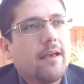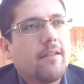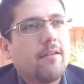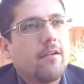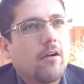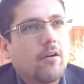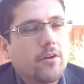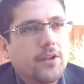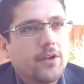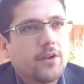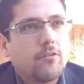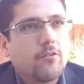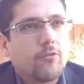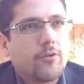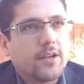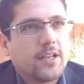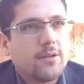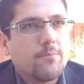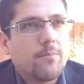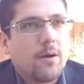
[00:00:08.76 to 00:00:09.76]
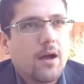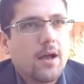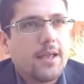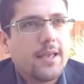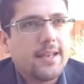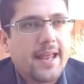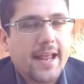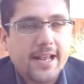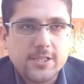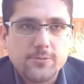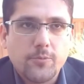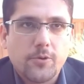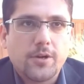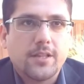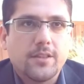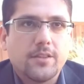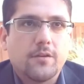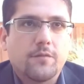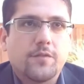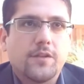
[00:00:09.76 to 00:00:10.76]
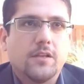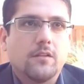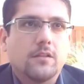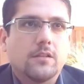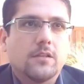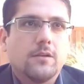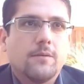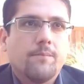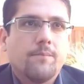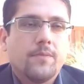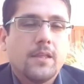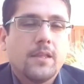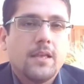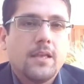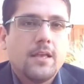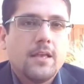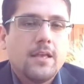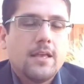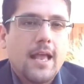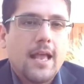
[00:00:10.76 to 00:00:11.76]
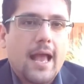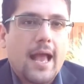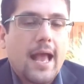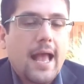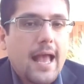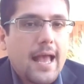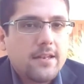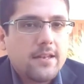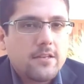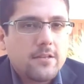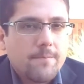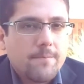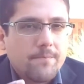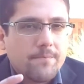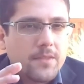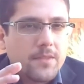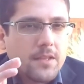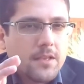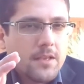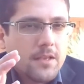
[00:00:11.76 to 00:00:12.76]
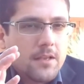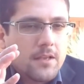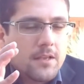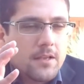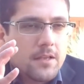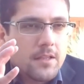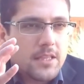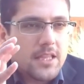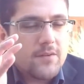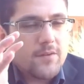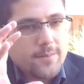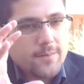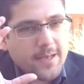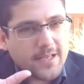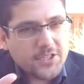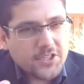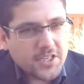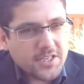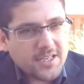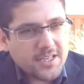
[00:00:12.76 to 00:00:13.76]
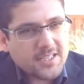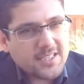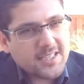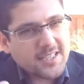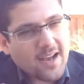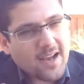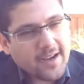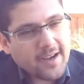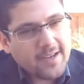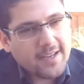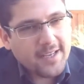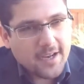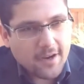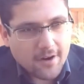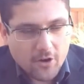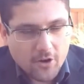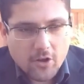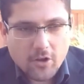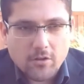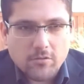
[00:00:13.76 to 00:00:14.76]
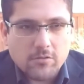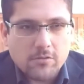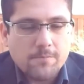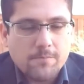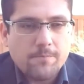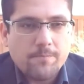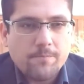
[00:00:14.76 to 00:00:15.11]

an article written by an expert in the field and they will mention it's an idea article